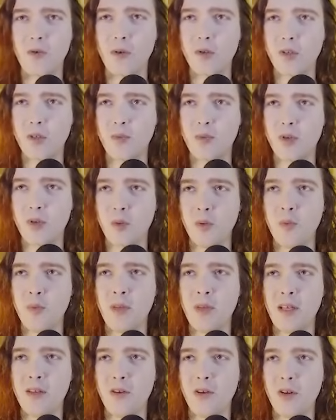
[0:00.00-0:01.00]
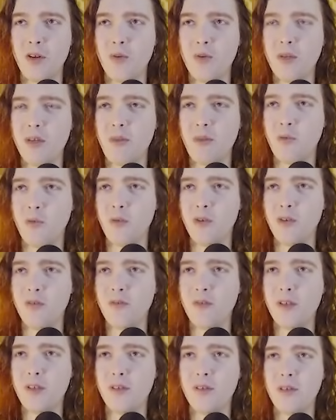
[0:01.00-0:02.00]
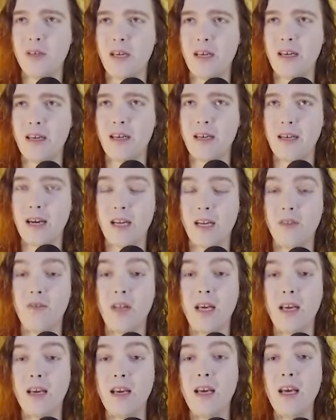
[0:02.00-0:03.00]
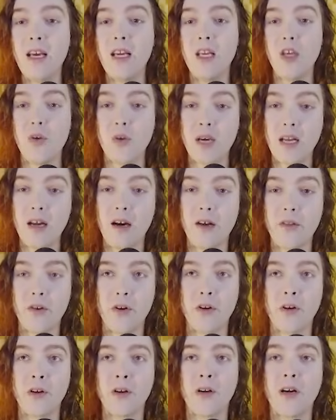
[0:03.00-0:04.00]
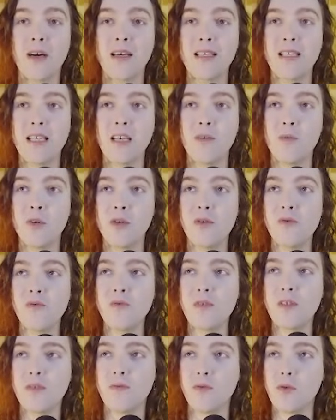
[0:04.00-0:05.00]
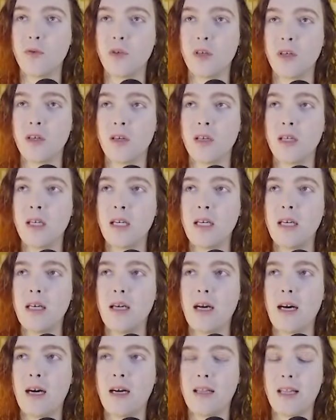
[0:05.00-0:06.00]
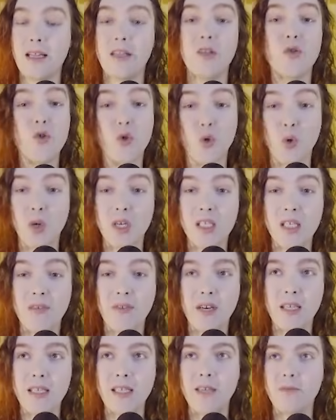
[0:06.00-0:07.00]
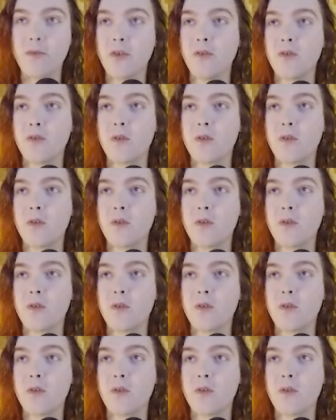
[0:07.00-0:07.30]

So presumably there used to be wolves. Kind of like you get other hunting wolves for, like the Chorks have hunting wolves or